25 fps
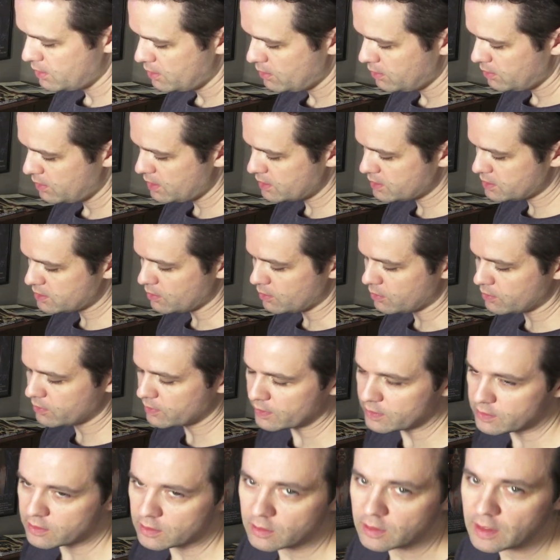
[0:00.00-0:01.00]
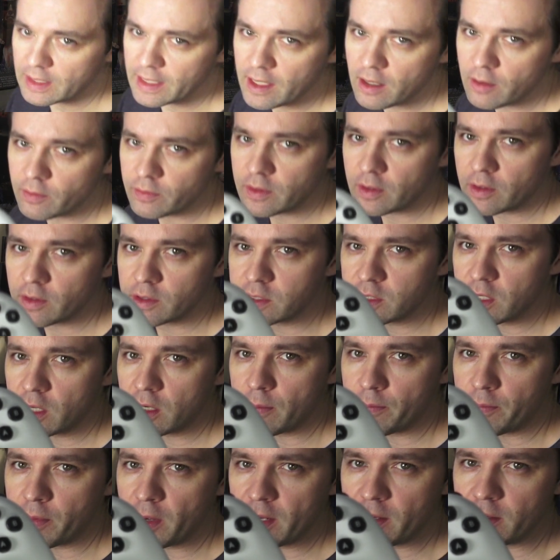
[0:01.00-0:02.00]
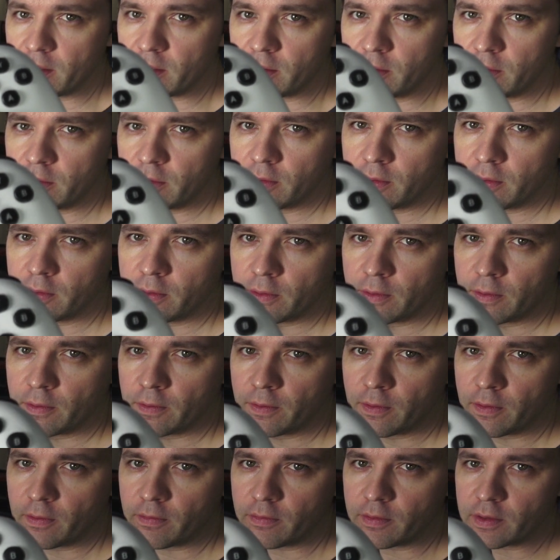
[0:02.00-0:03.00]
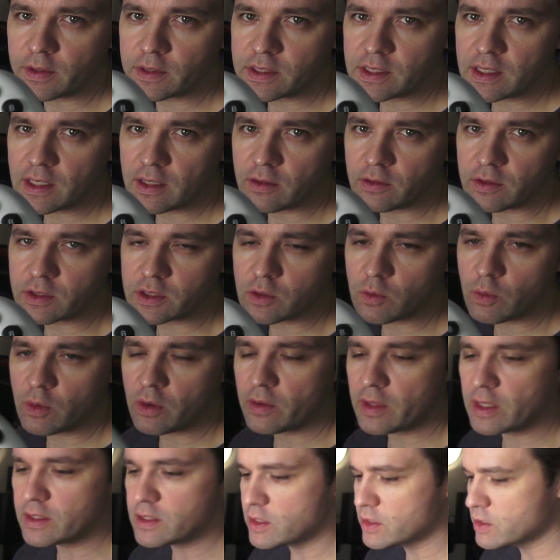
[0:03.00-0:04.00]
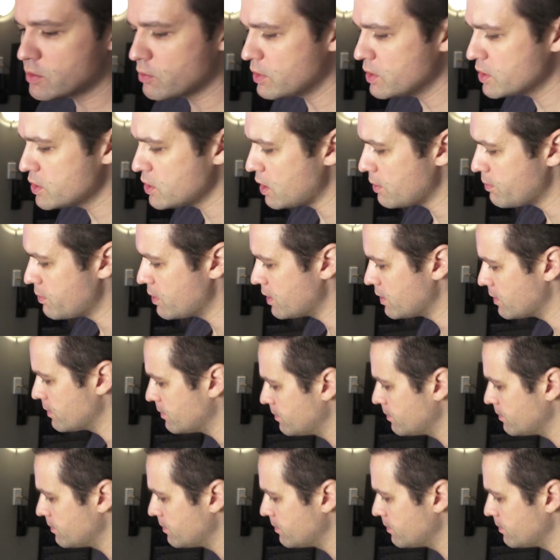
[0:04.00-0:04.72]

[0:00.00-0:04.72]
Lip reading: Okay, so the layout there, it's got a button. You can see that little square. That's a screenshot button.